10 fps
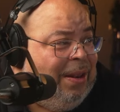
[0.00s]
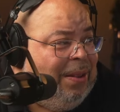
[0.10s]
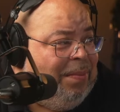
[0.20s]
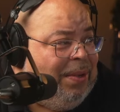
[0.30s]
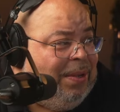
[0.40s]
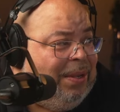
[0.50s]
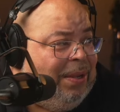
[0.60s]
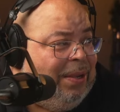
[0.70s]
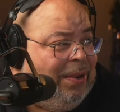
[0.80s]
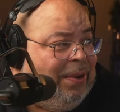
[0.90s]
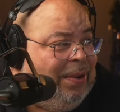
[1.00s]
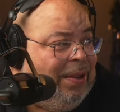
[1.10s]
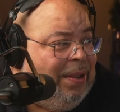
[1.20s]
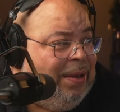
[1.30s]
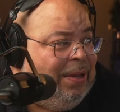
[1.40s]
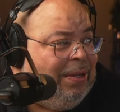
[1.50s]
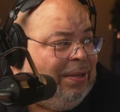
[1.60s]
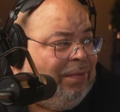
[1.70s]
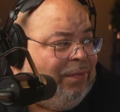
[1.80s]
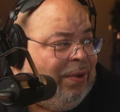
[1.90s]
Let me see here. This
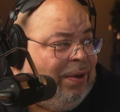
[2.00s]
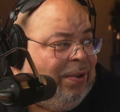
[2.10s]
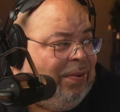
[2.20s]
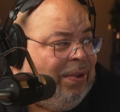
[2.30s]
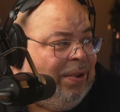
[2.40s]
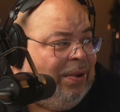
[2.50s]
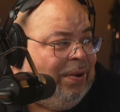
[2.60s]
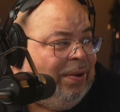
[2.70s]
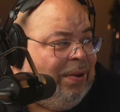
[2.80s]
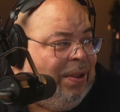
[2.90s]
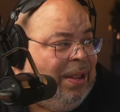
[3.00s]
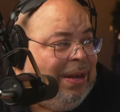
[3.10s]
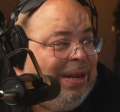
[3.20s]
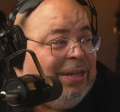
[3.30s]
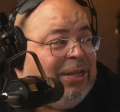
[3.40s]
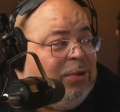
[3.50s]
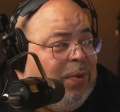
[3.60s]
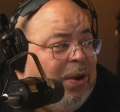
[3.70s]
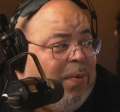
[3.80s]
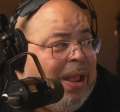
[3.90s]
is a video here. This is
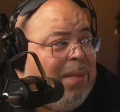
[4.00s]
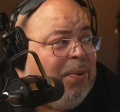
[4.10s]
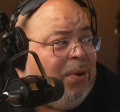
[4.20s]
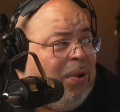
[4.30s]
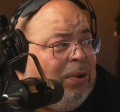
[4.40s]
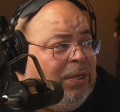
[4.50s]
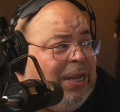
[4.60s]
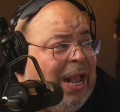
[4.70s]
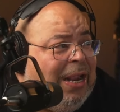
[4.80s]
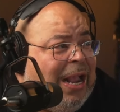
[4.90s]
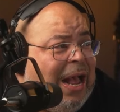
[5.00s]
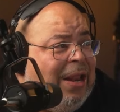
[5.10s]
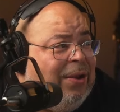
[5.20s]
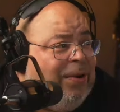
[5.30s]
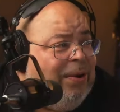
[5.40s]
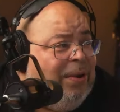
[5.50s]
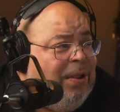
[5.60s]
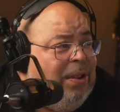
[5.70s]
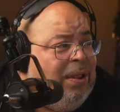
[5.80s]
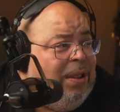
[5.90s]
with a rapper called Jon Connor.
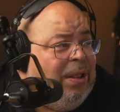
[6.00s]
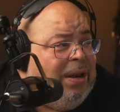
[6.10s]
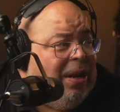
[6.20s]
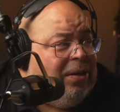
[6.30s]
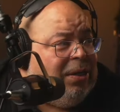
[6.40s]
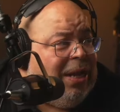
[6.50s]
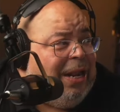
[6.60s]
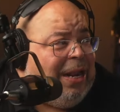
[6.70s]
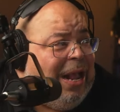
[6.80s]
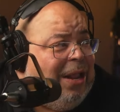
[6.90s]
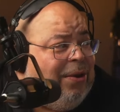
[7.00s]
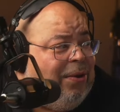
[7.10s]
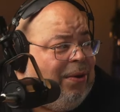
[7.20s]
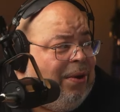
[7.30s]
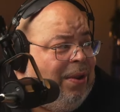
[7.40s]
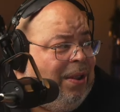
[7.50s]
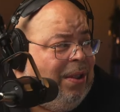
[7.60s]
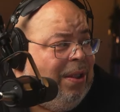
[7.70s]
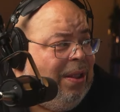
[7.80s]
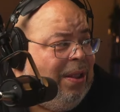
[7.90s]
Now, Jon Connor,
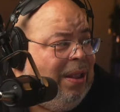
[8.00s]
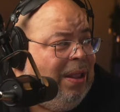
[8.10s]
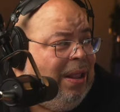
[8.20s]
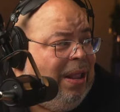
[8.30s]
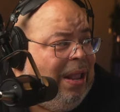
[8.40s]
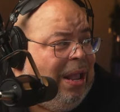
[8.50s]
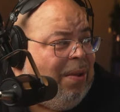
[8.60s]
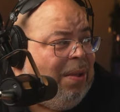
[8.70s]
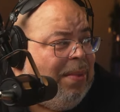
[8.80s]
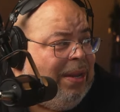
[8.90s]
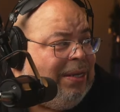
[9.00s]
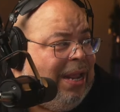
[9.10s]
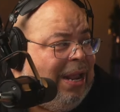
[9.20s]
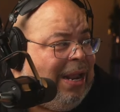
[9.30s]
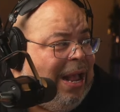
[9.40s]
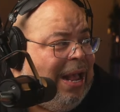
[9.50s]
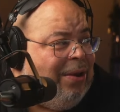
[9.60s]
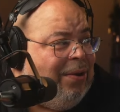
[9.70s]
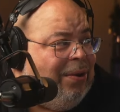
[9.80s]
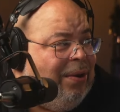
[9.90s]
how I met Jon
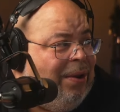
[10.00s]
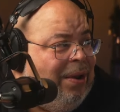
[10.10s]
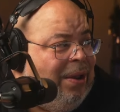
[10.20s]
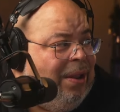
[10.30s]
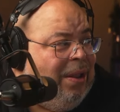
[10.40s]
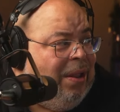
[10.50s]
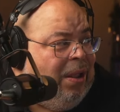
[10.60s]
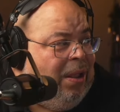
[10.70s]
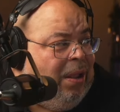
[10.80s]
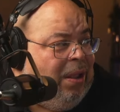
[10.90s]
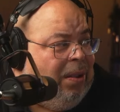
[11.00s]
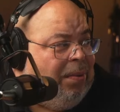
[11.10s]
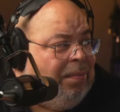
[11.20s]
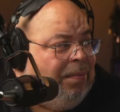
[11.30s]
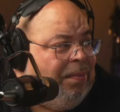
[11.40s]
Connor, um,